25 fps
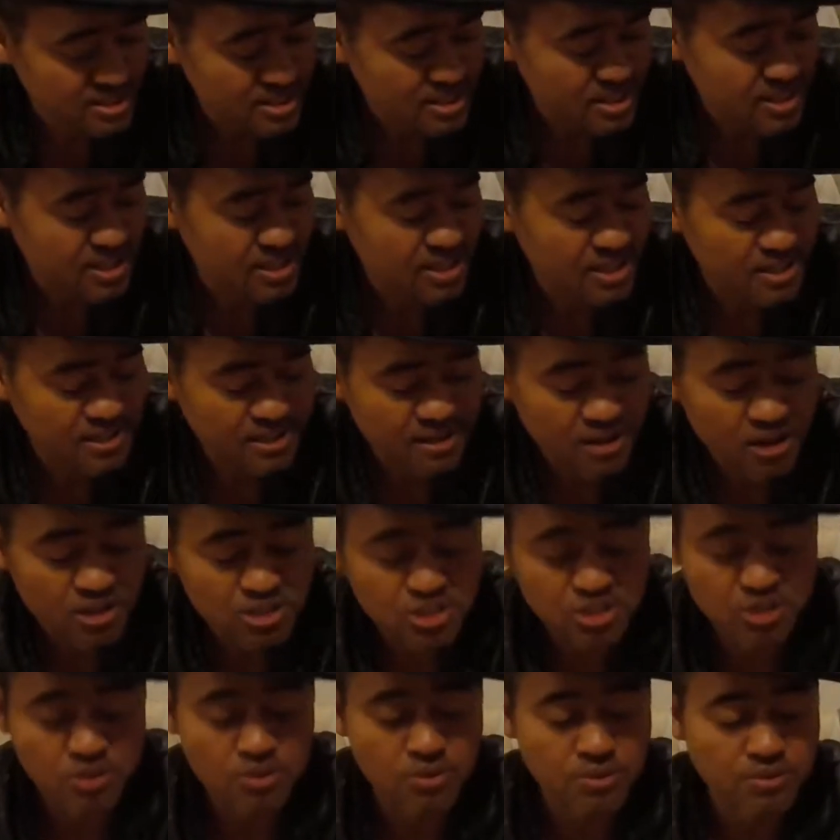
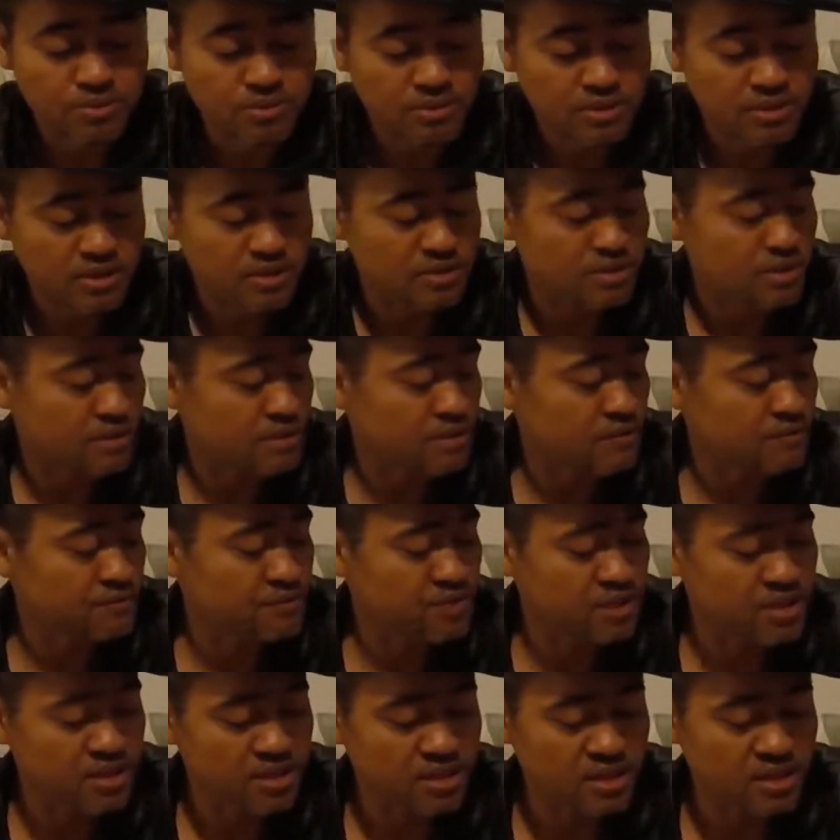Also, it's a convenient,